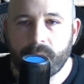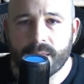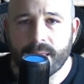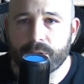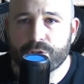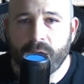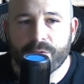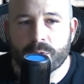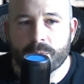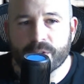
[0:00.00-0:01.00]
Now, the
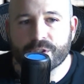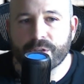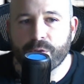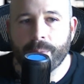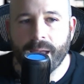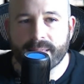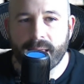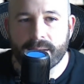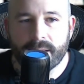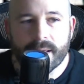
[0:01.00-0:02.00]
draft was much different back
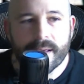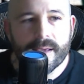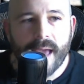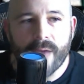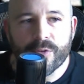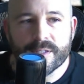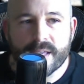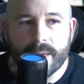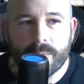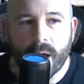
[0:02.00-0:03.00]
then. Every
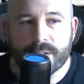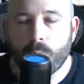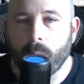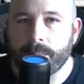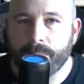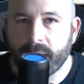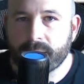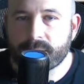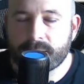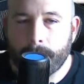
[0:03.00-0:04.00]
team got 20
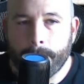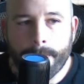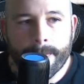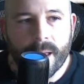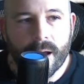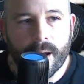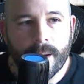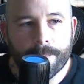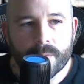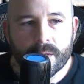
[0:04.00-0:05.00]
picks.
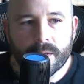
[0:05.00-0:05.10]
So